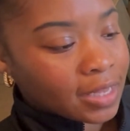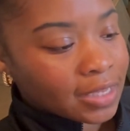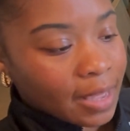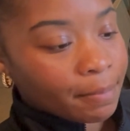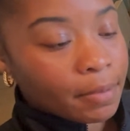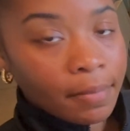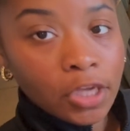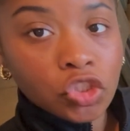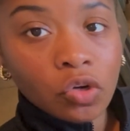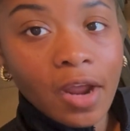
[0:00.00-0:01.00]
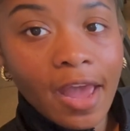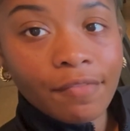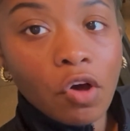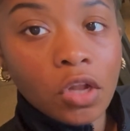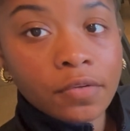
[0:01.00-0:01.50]
let me make sure I
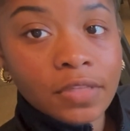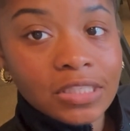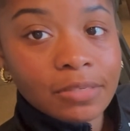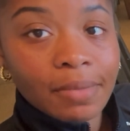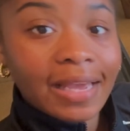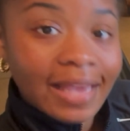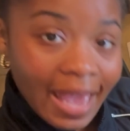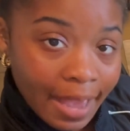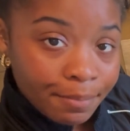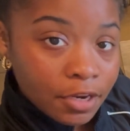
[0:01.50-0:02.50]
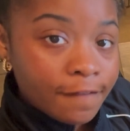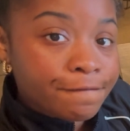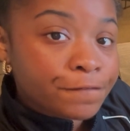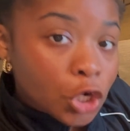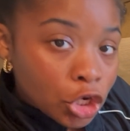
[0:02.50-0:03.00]
have all of this in my cabinet
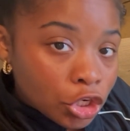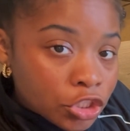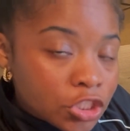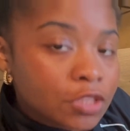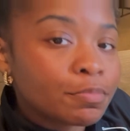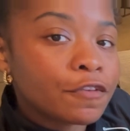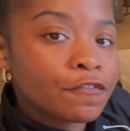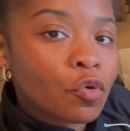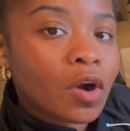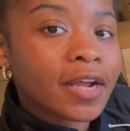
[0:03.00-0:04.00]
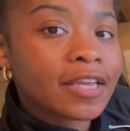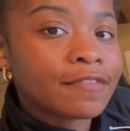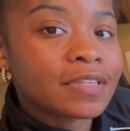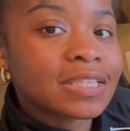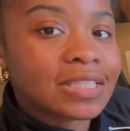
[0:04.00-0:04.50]
first before I
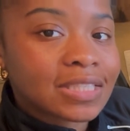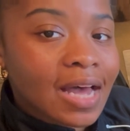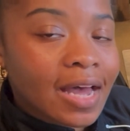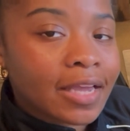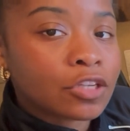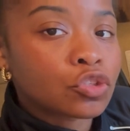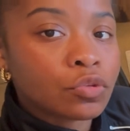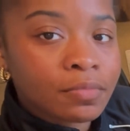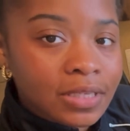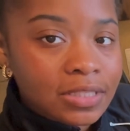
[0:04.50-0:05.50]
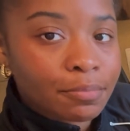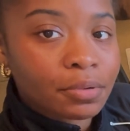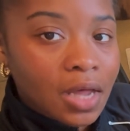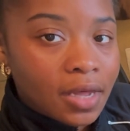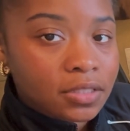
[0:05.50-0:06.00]
even decide to mise en
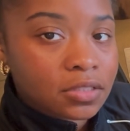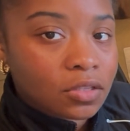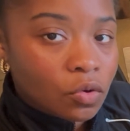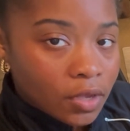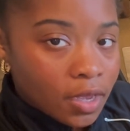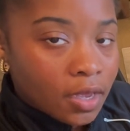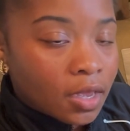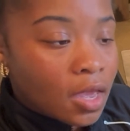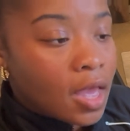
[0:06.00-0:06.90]
place, okay?